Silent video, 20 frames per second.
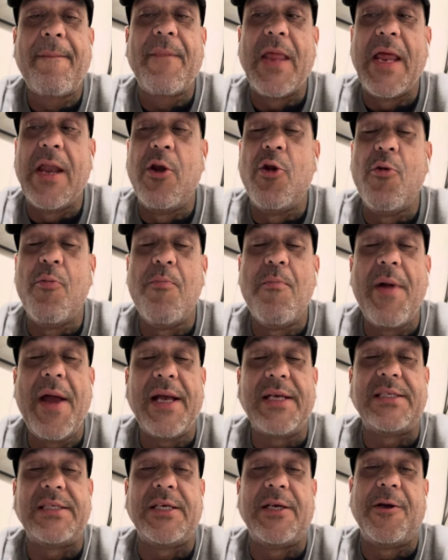in New
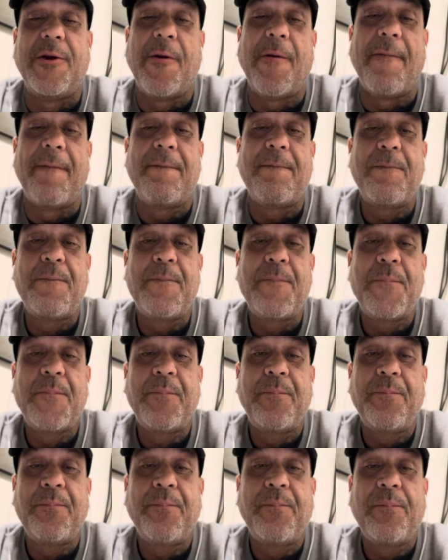Mexico,
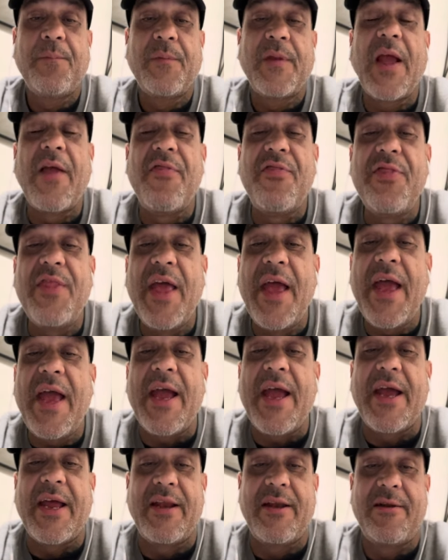and
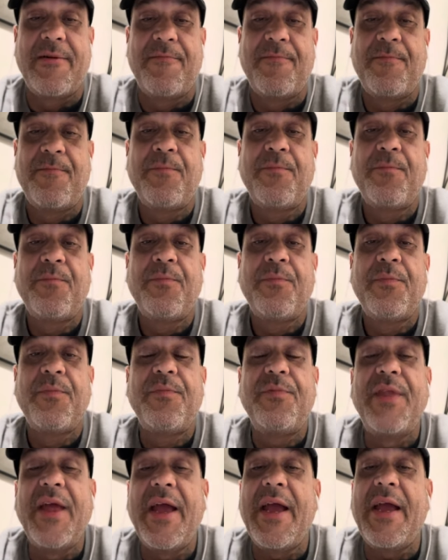then
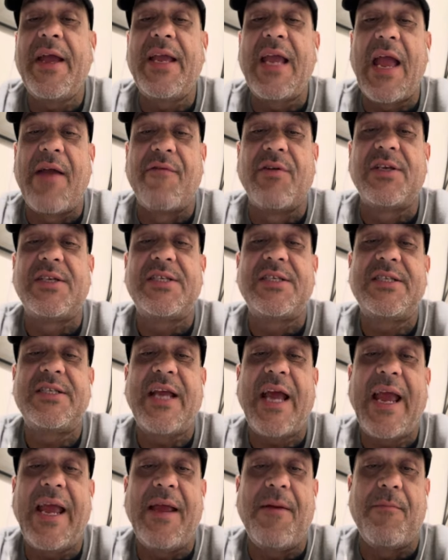gave a
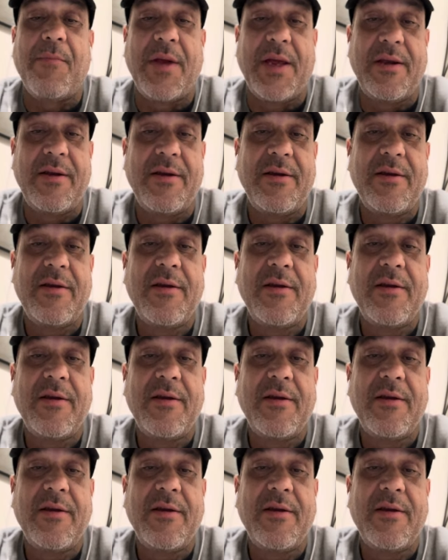statement